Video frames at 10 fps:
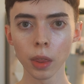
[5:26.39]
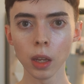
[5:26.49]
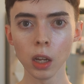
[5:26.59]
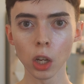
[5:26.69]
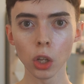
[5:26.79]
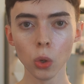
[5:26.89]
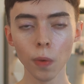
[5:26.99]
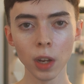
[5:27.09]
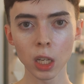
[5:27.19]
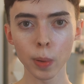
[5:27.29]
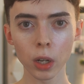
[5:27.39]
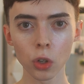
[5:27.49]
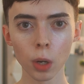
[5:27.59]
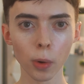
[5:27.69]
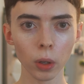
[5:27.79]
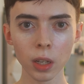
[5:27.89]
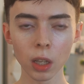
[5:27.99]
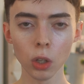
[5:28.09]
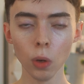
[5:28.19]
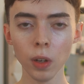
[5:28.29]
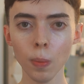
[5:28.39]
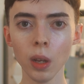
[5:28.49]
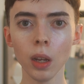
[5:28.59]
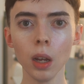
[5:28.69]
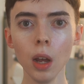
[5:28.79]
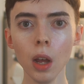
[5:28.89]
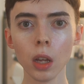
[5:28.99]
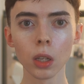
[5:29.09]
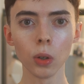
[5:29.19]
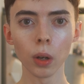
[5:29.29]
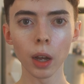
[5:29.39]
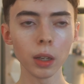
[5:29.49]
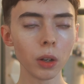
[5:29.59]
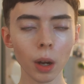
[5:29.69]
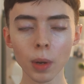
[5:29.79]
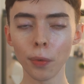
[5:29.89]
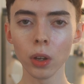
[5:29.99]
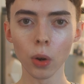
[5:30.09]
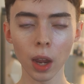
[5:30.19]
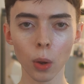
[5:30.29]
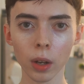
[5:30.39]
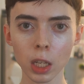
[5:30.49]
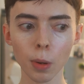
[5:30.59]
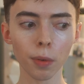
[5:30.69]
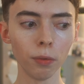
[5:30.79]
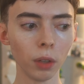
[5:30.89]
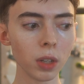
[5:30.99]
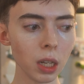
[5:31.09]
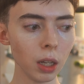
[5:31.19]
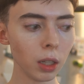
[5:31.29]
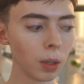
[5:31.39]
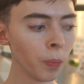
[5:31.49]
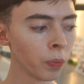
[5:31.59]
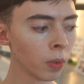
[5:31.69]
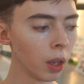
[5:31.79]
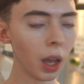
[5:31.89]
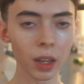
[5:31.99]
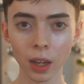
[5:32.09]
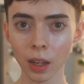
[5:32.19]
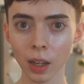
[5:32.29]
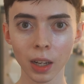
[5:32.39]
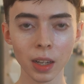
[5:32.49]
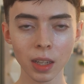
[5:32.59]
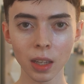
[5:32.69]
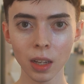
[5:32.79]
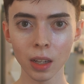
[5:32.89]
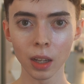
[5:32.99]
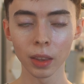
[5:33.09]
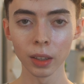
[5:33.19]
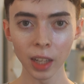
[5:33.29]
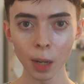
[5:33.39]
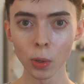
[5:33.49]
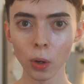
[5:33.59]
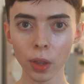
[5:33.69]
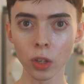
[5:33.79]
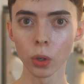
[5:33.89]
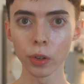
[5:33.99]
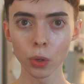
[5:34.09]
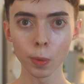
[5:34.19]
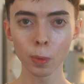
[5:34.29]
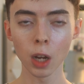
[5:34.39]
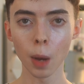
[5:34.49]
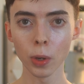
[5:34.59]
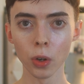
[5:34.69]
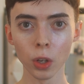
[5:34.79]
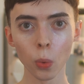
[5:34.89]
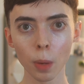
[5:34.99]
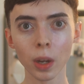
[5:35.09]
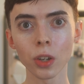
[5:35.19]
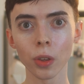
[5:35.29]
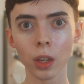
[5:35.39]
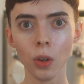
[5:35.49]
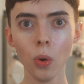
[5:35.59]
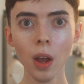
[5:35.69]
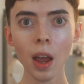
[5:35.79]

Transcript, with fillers: the U V spectrum, or at least the U V B. So, you know, I'm definitely okay with an S P F of fifteen. Again, it is the, the label that sort of trips me up. You know, you want to make sure that you